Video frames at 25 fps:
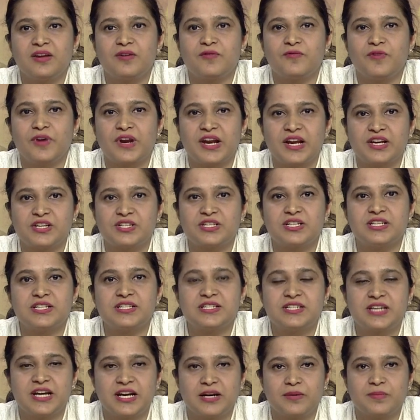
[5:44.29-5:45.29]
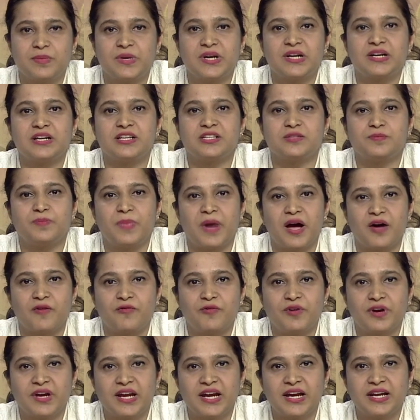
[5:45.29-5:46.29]
in financial statement is
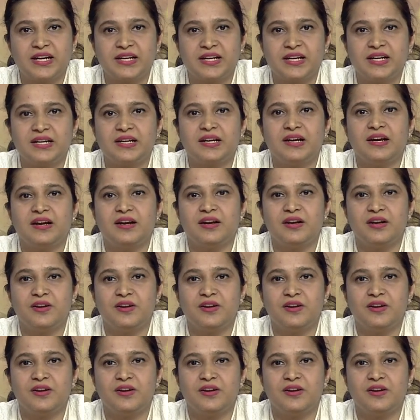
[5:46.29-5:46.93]
bifurcated,